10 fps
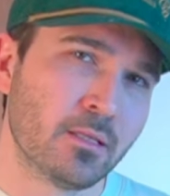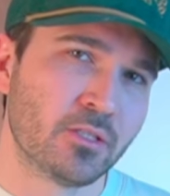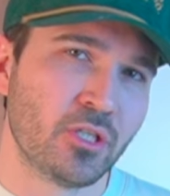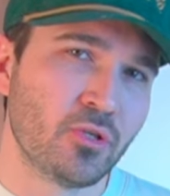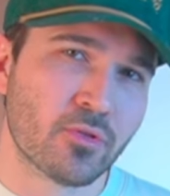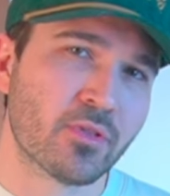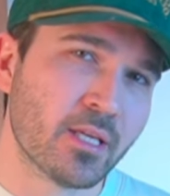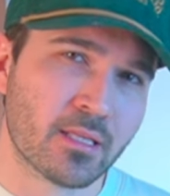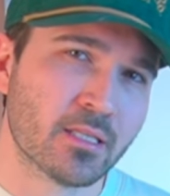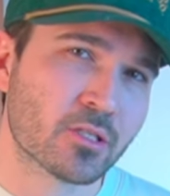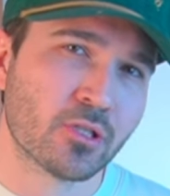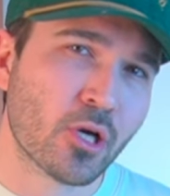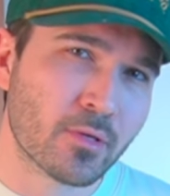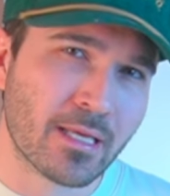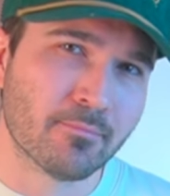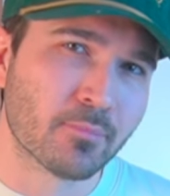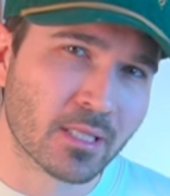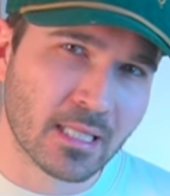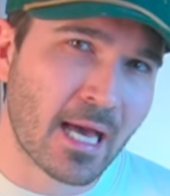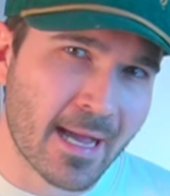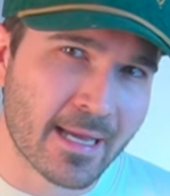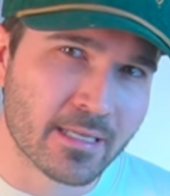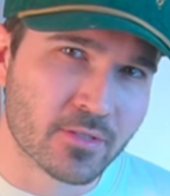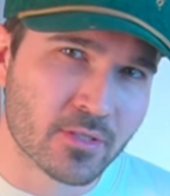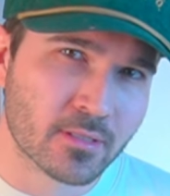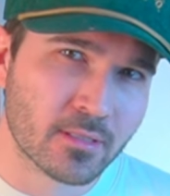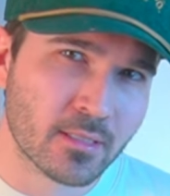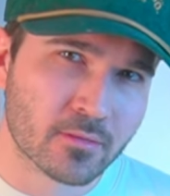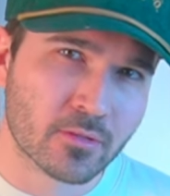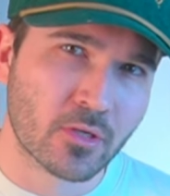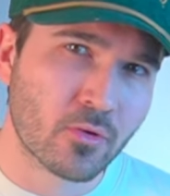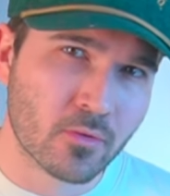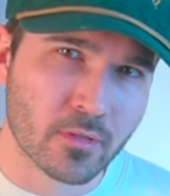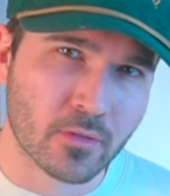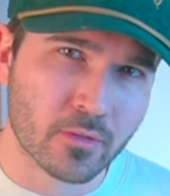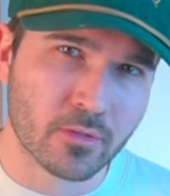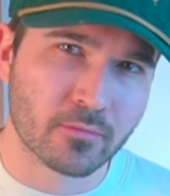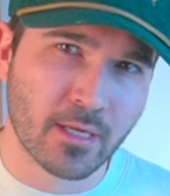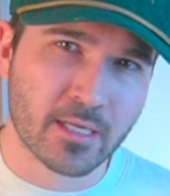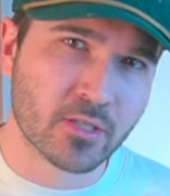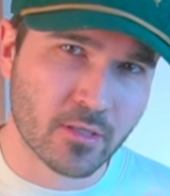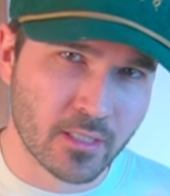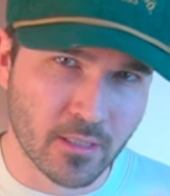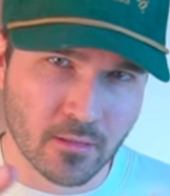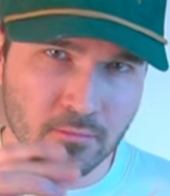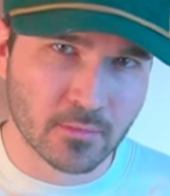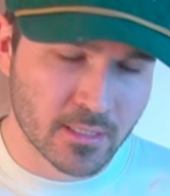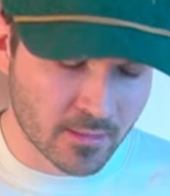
do you think this note implies the chord or directs our ear? Let's